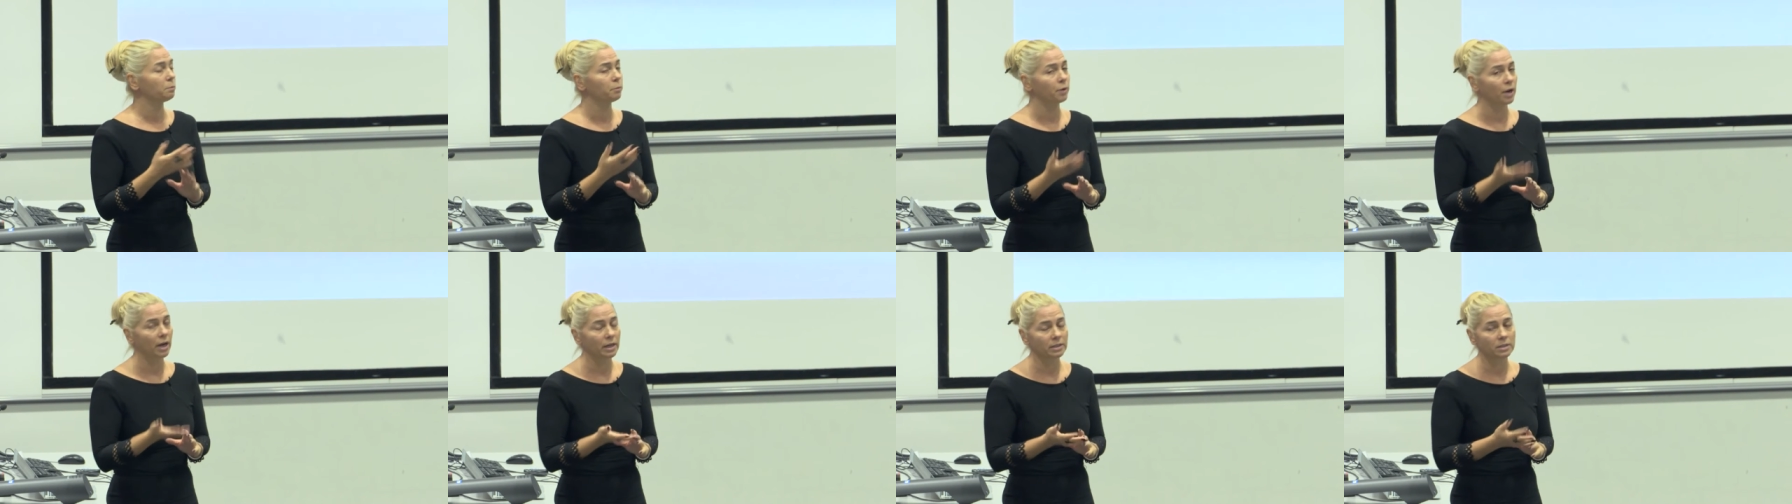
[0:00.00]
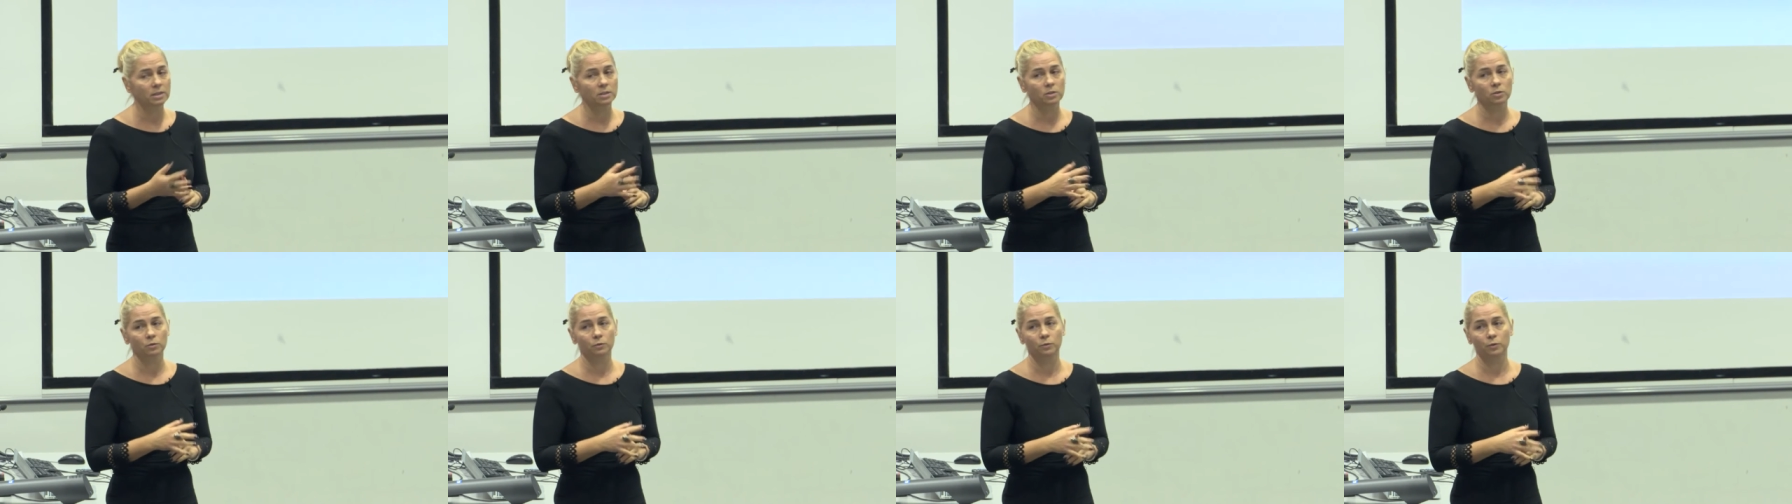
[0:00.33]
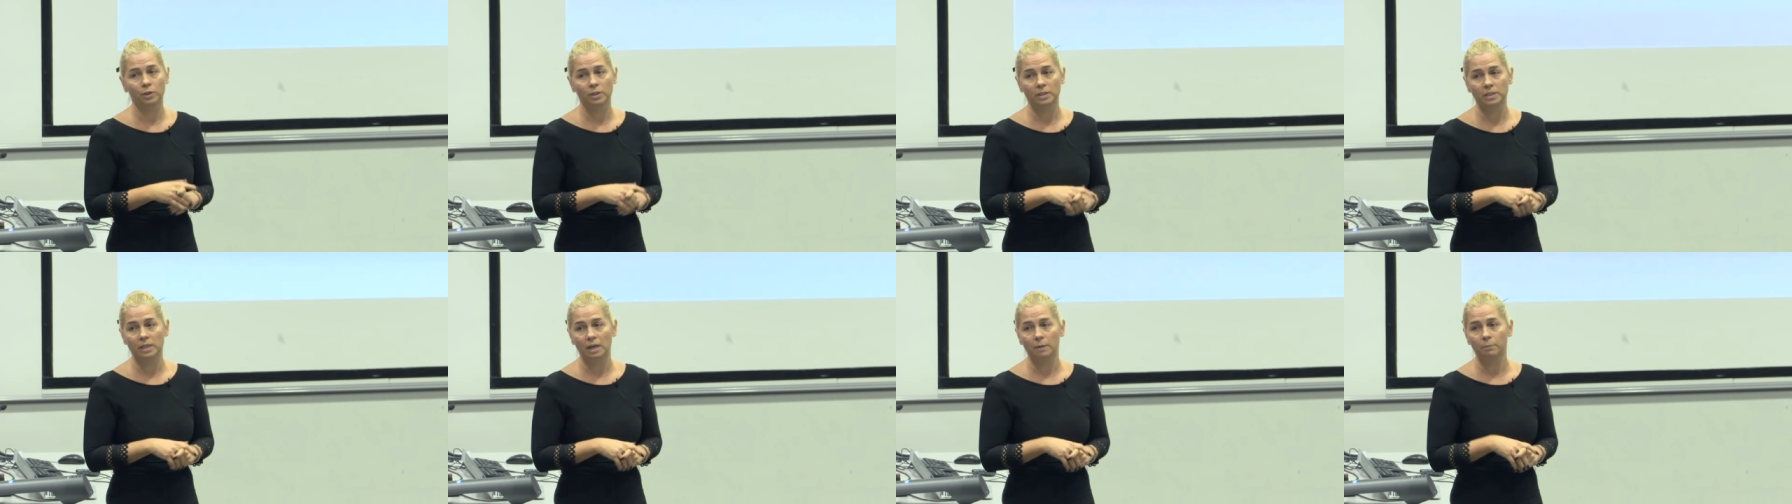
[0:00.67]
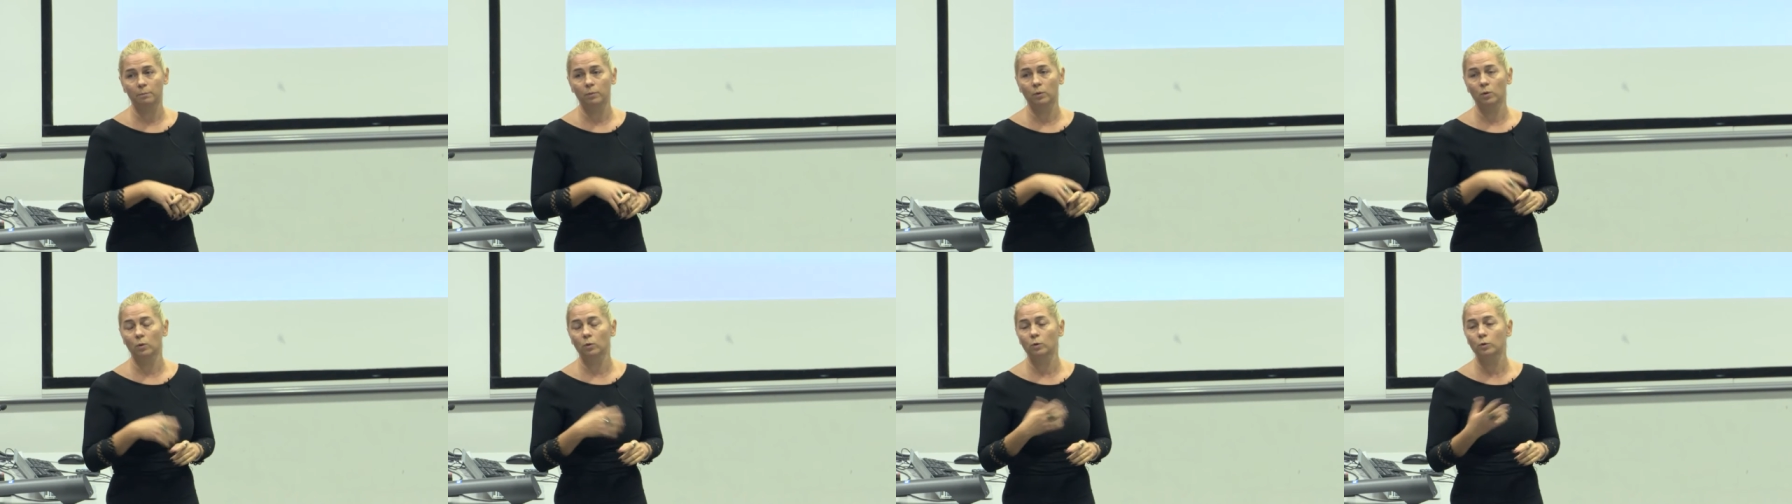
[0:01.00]
presence of, for
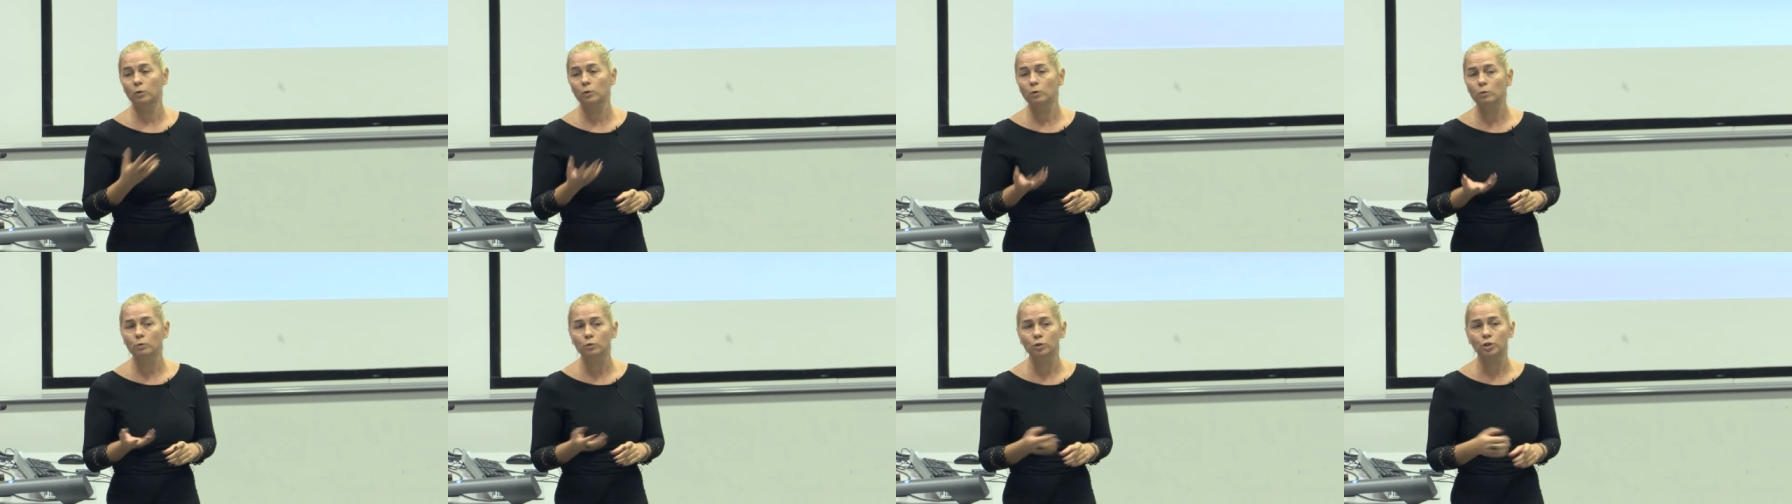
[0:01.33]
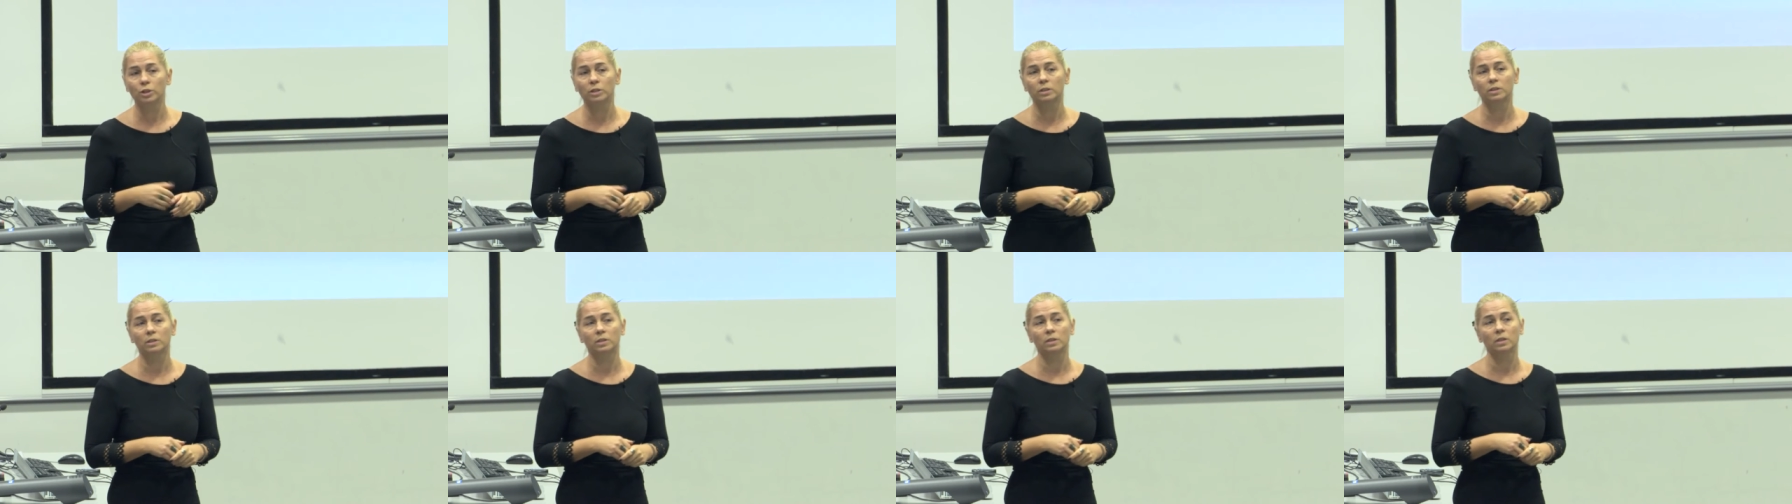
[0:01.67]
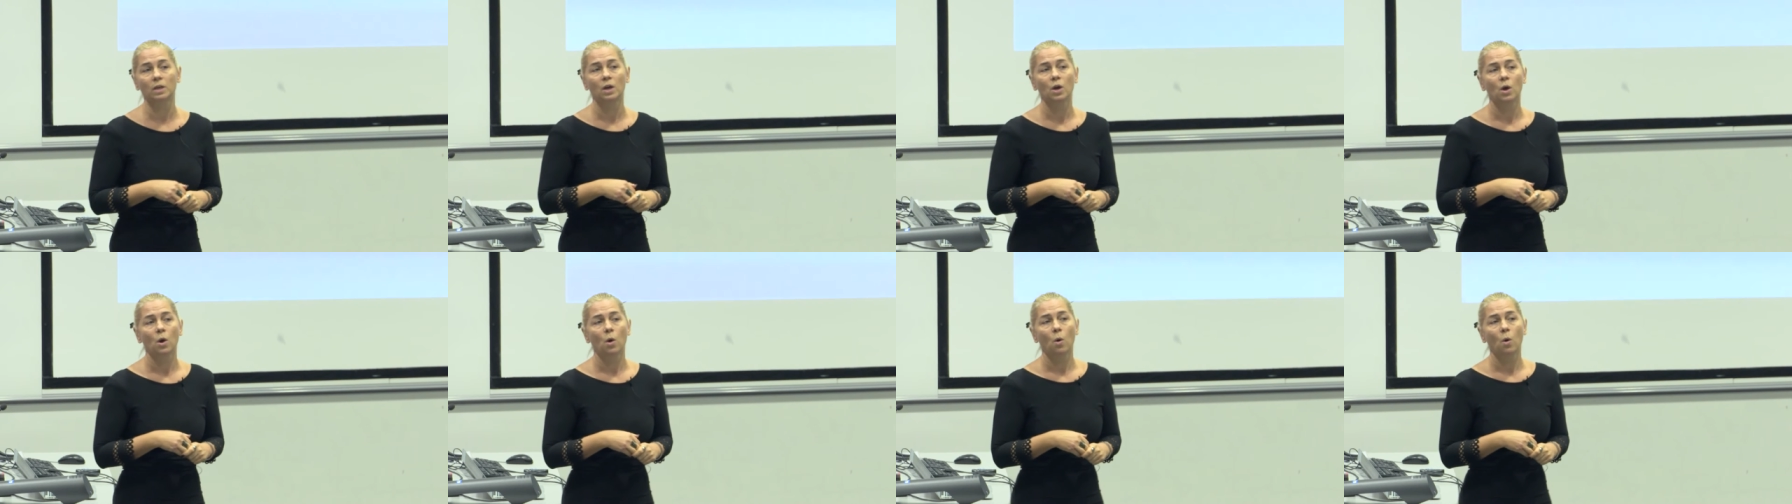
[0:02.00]
example, occlusions